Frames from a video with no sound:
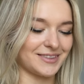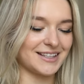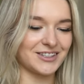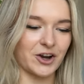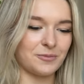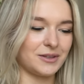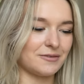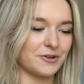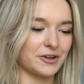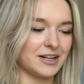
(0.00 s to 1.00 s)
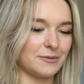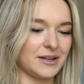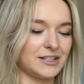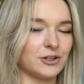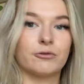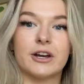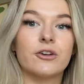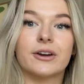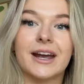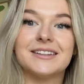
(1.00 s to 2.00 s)
Let's hope that I've got it in me to
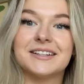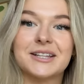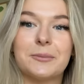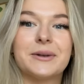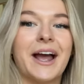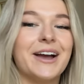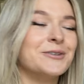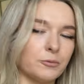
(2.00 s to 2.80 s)
recreate this thumbnail.